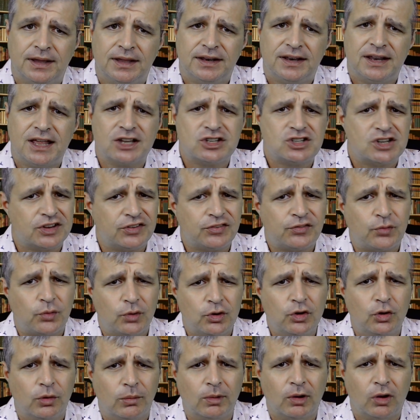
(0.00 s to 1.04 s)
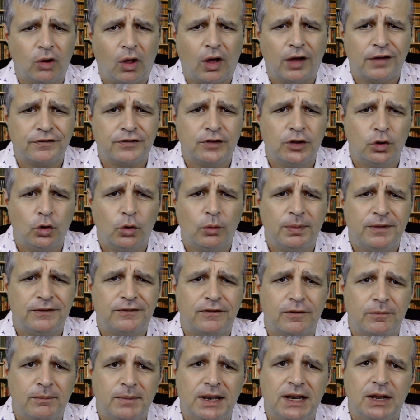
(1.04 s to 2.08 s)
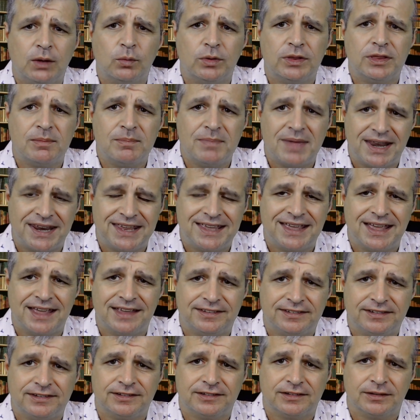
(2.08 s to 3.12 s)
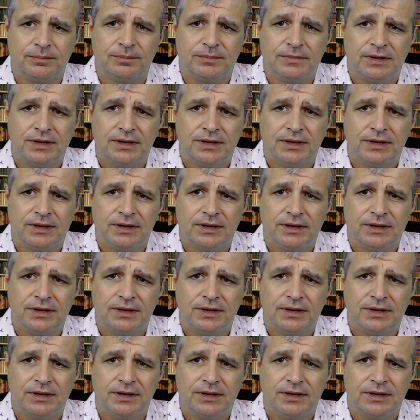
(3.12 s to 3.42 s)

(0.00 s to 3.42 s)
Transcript: Now, just through normal life, you'd all be familiar with the Medicare system.